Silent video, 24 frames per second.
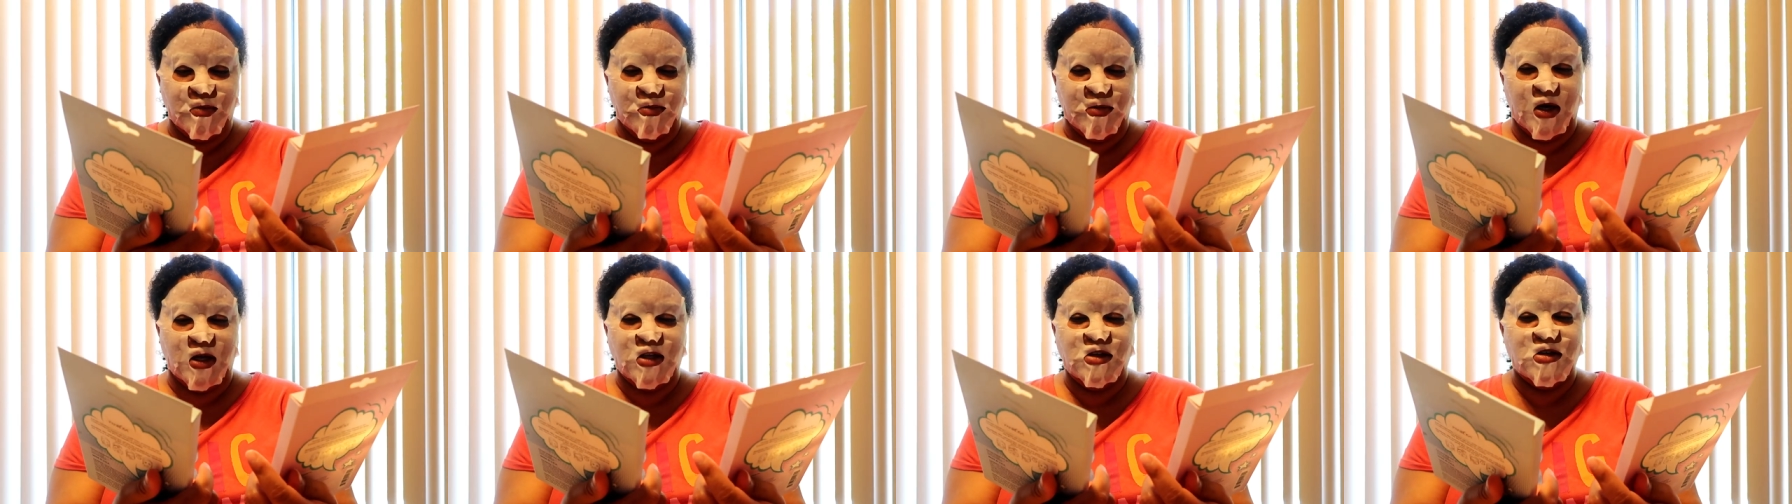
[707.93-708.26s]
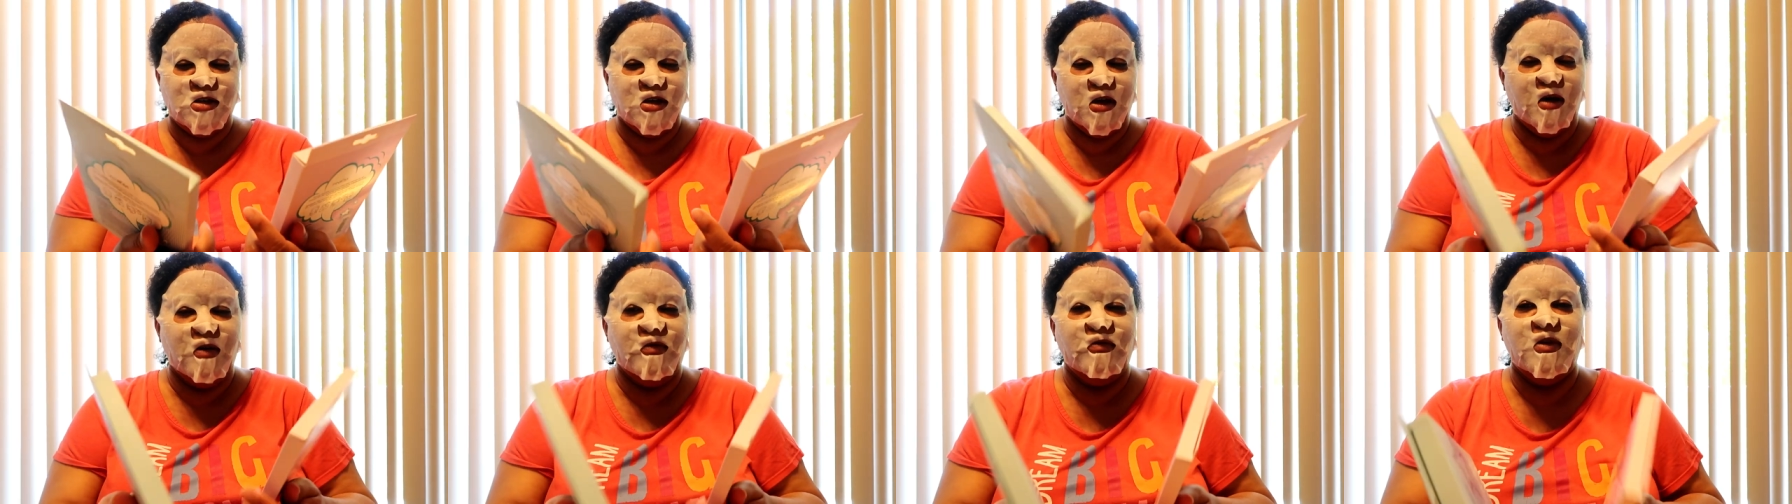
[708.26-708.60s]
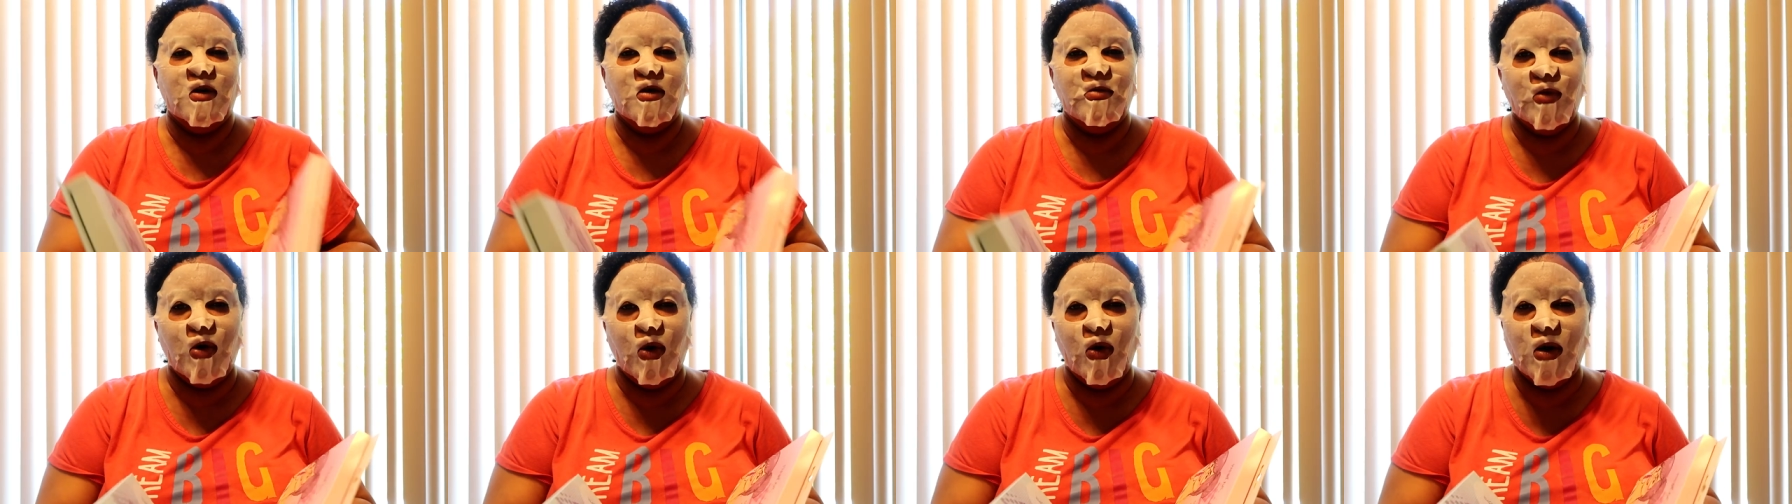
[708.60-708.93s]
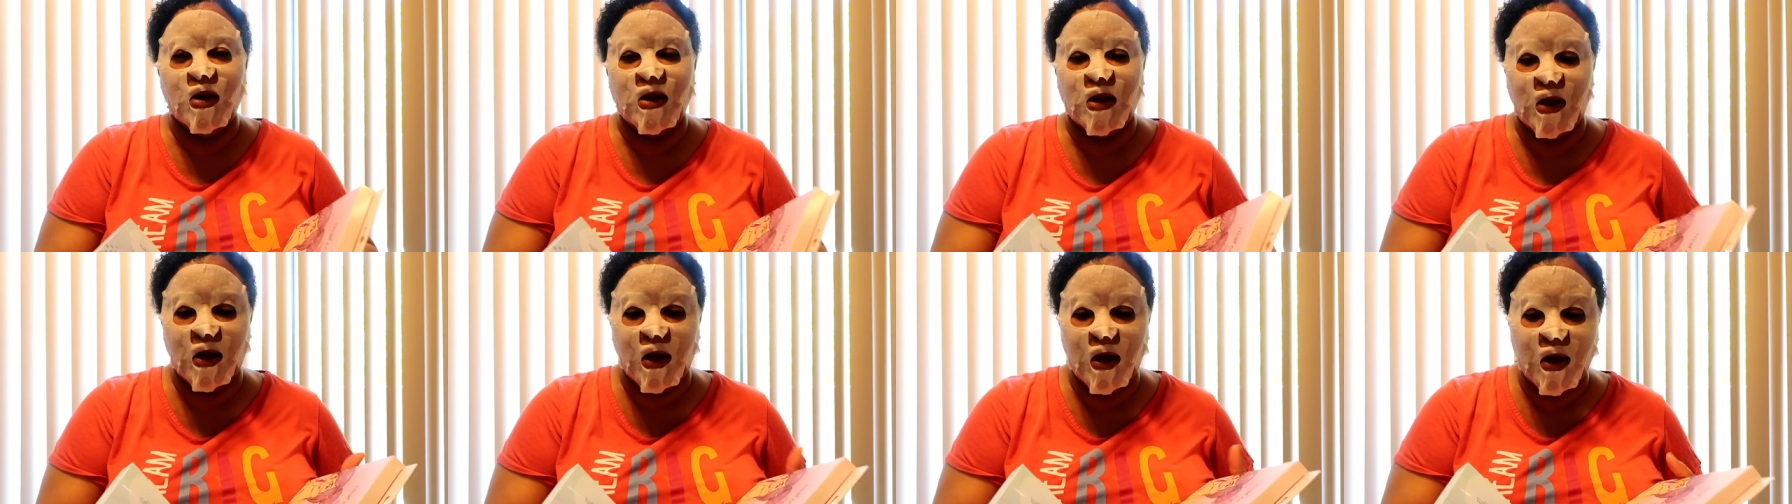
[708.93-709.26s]
much of them
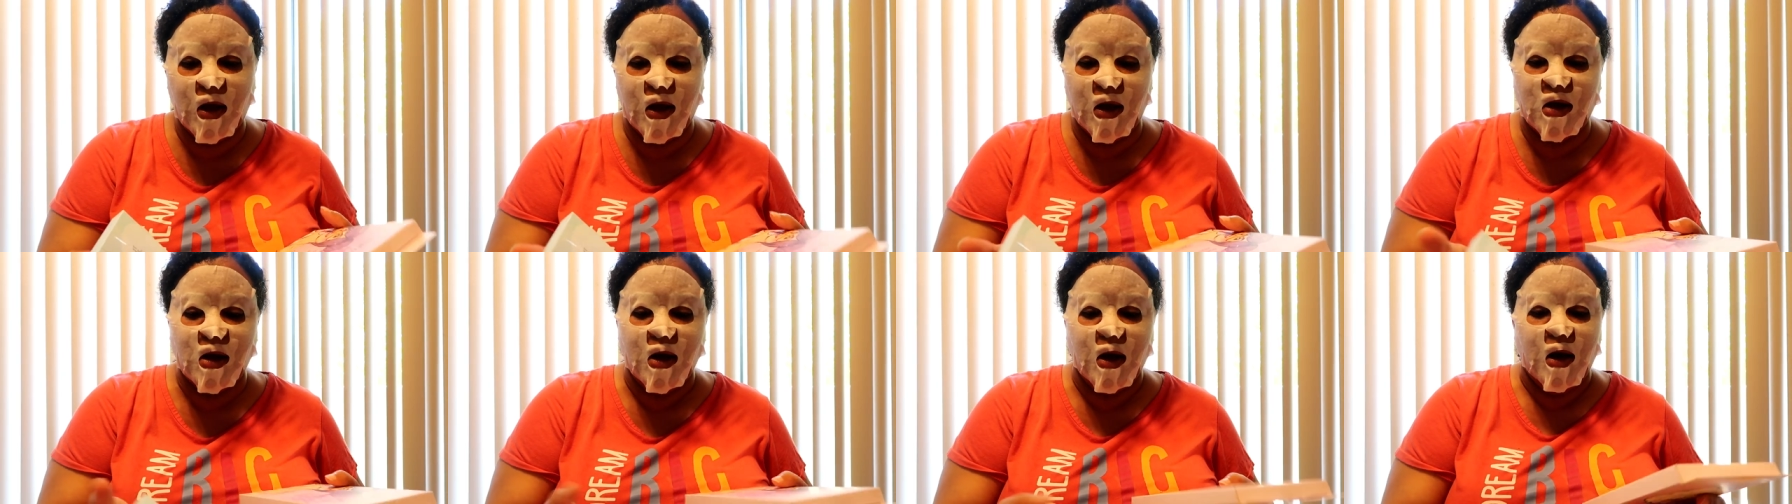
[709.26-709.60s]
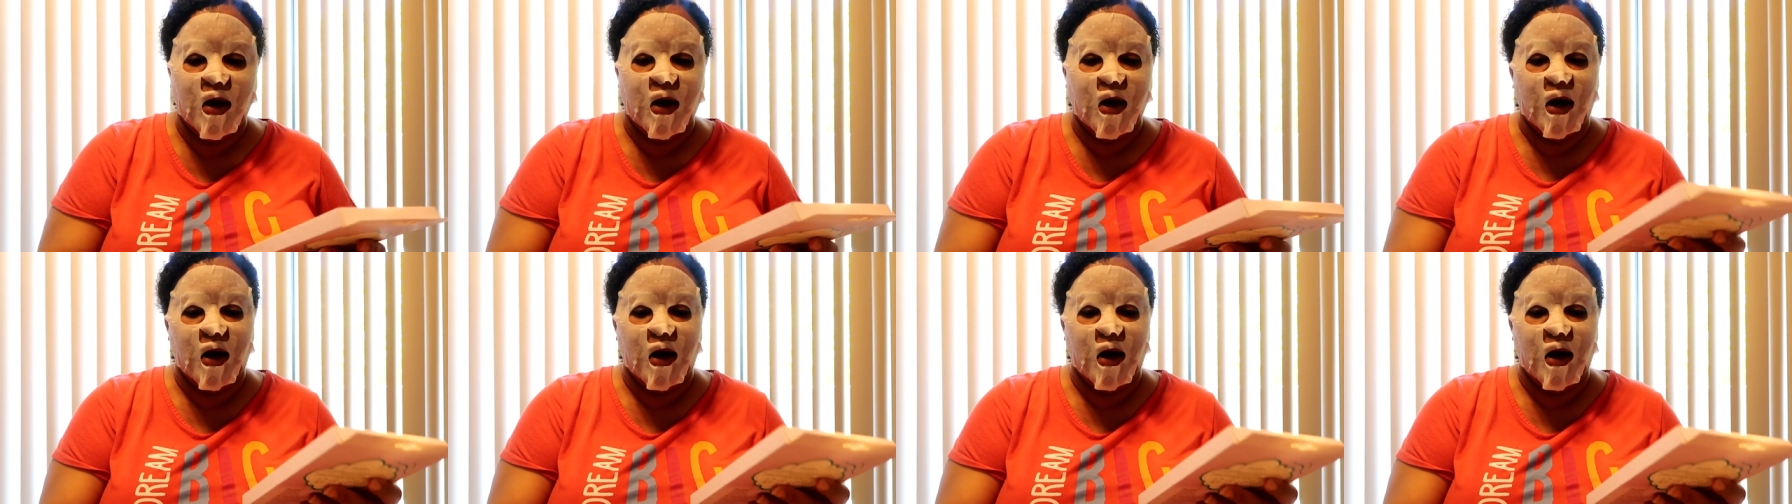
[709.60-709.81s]
online.